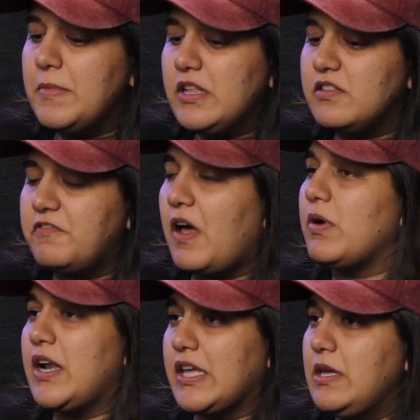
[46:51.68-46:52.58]
minute the flower,
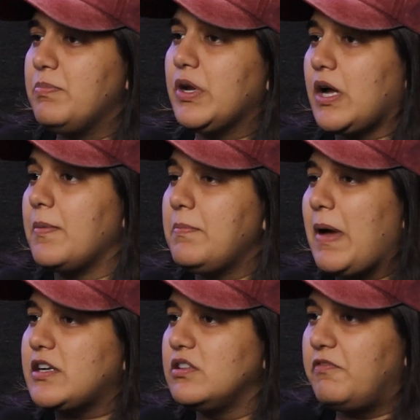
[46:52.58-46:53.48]
and I keep coming
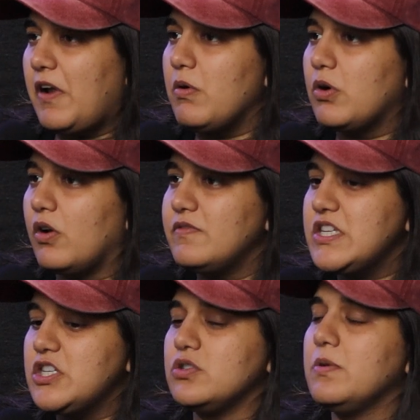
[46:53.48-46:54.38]
back to the flower
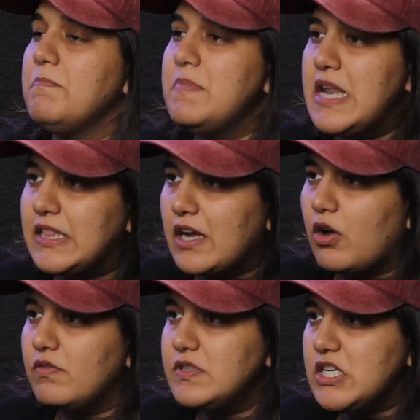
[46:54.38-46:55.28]
conversation. The minute that
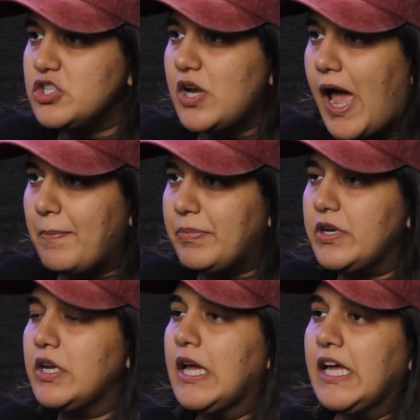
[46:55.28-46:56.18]
conversation
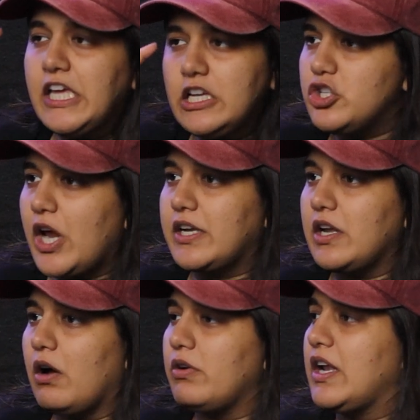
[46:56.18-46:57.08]
happened, he checked
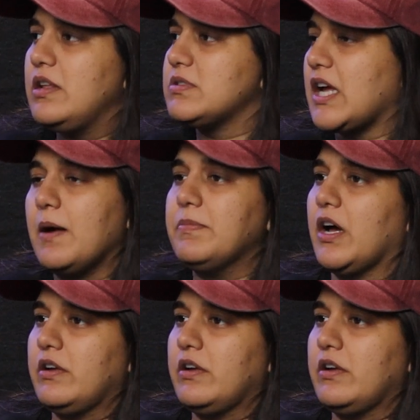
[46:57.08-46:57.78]
out and he was like, I'm done.